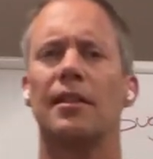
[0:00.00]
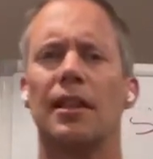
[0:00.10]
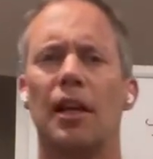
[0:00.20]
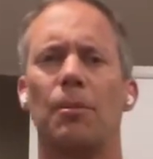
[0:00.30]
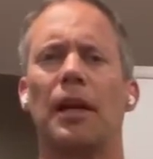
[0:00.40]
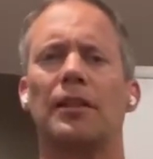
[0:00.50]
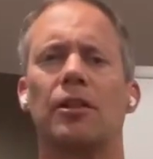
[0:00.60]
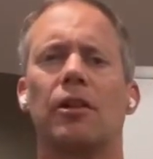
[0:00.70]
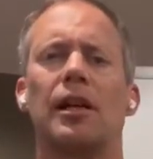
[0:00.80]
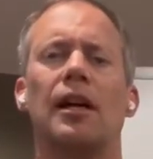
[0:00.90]
The gut
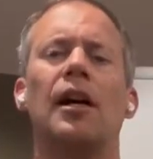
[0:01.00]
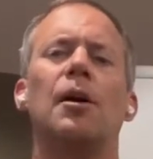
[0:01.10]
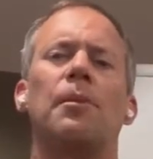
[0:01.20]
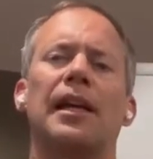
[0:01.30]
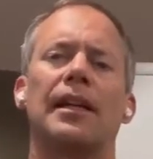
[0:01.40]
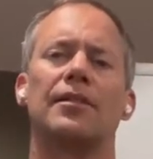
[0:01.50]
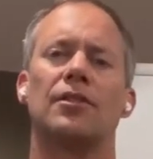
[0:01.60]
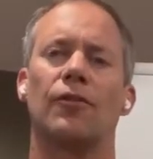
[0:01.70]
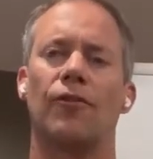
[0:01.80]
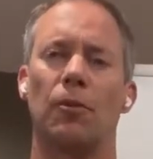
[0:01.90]
bacteria begins
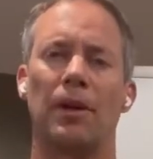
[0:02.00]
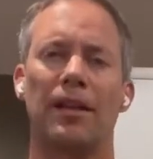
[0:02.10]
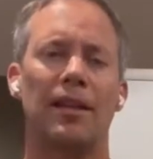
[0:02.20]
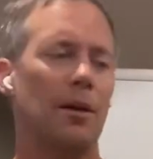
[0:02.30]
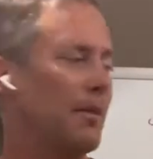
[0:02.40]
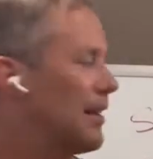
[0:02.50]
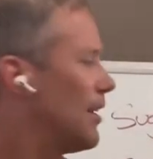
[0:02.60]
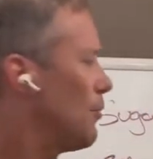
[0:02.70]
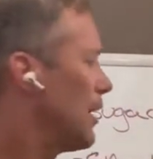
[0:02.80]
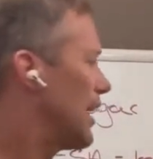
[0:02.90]
to ferment them, and
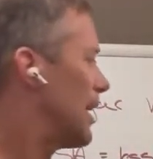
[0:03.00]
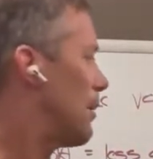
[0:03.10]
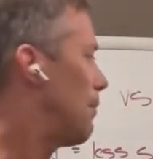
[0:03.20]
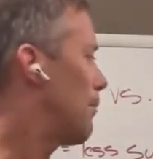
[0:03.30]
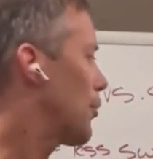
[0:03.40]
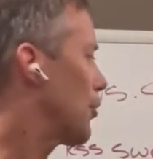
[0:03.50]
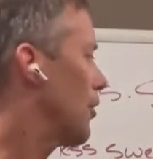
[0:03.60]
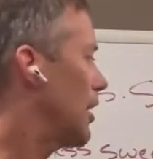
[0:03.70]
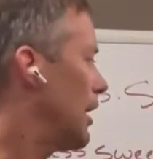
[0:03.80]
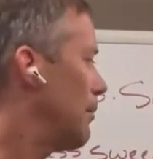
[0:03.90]
then we get a
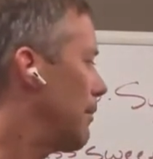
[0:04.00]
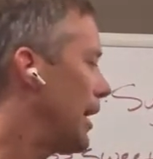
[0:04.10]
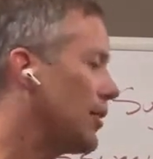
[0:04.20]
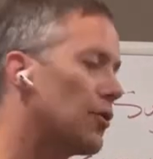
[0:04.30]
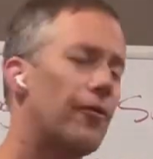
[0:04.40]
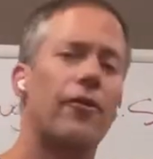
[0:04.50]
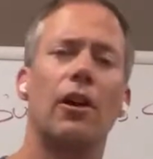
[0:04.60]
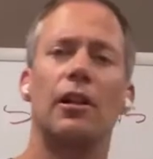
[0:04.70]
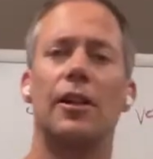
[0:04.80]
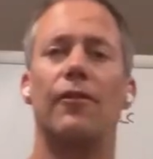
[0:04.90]
pretty major
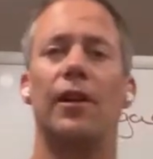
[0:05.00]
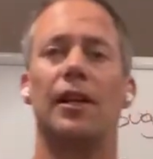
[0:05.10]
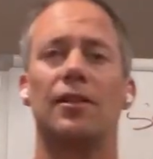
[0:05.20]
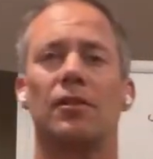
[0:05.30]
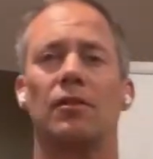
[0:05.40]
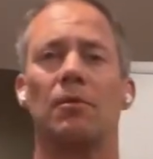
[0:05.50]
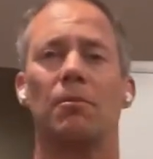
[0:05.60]
frowny face.